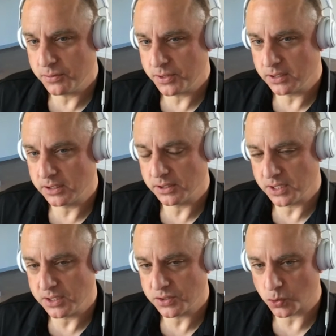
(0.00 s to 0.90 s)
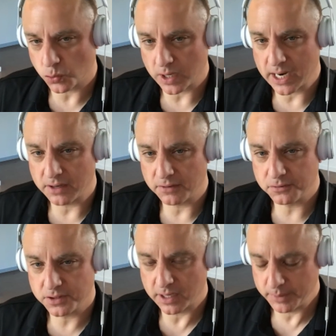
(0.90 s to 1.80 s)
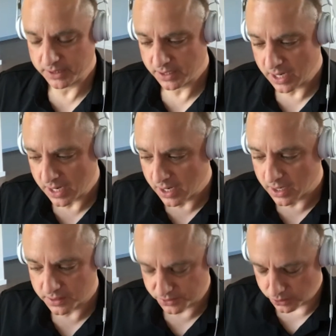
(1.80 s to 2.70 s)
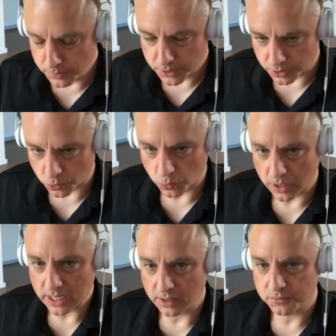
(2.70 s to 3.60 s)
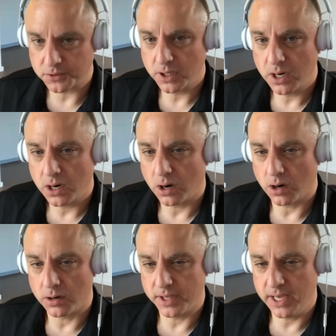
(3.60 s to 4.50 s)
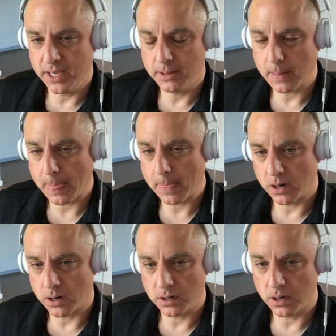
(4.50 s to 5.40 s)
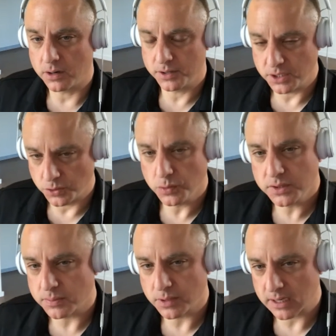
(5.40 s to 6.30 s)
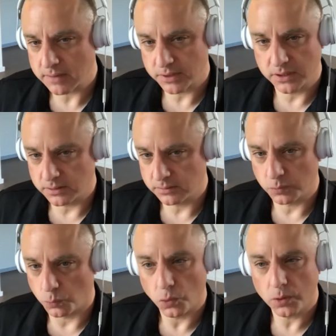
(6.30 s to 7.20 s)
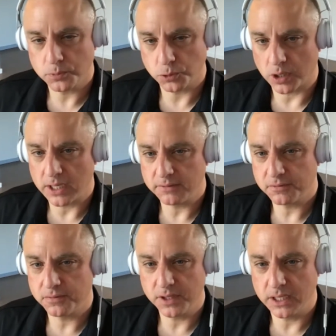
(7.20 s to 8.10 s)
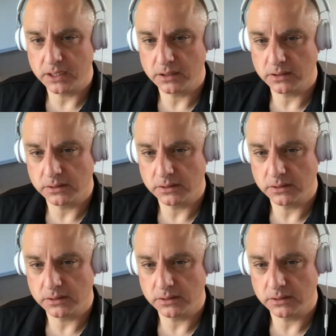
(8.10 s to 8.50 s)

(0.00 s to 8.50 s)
think that these craft, assuming they're craft, are they doing some kind of a warp drive thing?